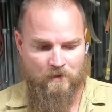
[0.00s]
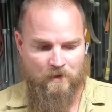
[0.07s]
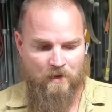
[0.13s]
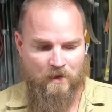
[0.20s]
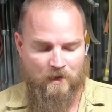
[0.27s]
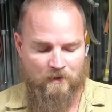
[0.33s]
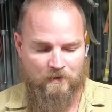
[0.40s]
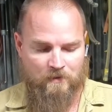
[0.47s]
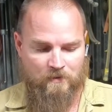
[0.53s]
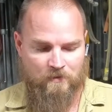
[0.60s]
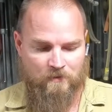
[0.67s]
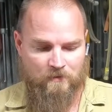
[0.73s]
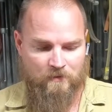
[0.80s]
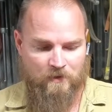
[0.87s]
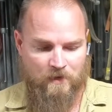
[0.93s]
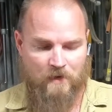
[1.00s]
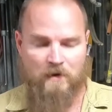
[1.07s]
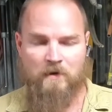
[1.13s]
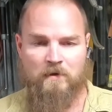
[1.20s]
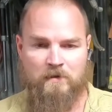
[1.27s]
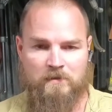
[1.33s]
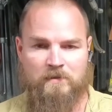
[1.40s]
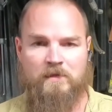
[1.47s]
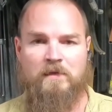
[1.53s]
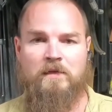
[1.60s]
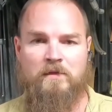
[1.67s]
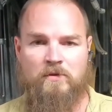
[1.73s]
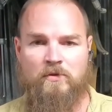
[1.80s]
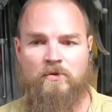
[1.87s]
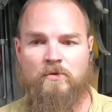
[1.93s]
I can
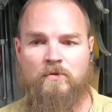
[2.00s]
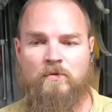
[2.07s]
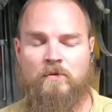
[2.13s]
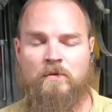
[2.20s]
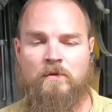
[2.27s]
guarantee you